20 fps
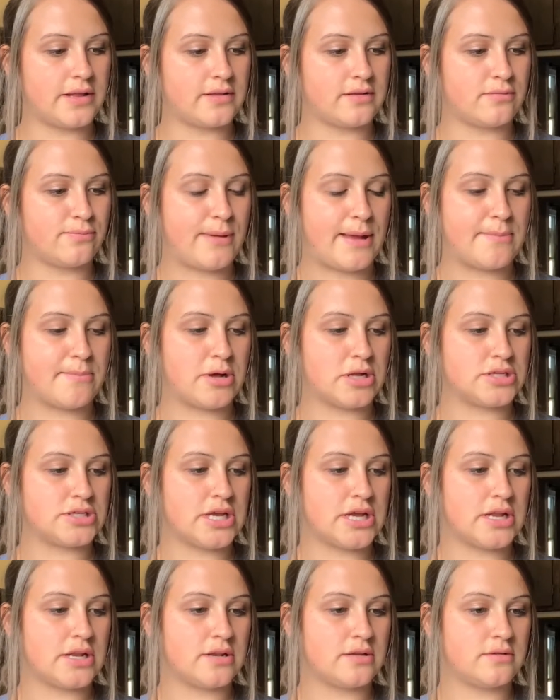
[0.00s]
to spend much
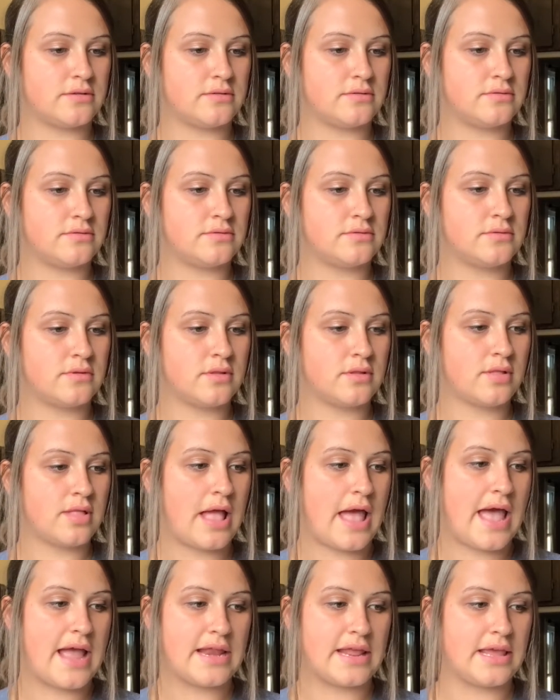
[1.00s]
on
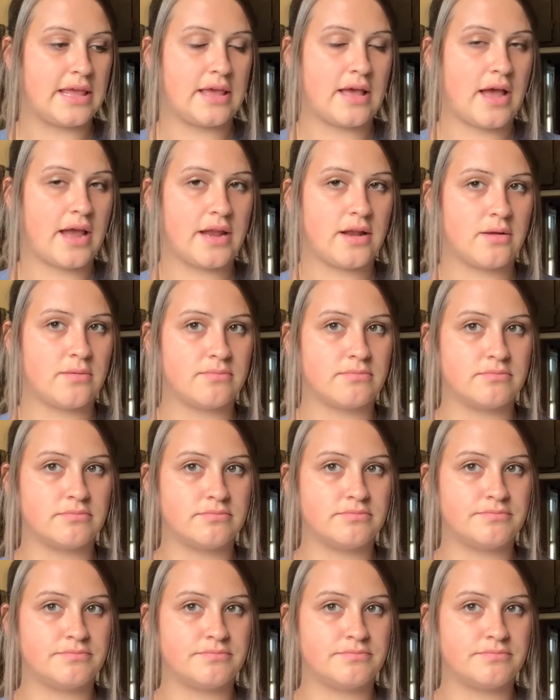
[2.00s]
any item,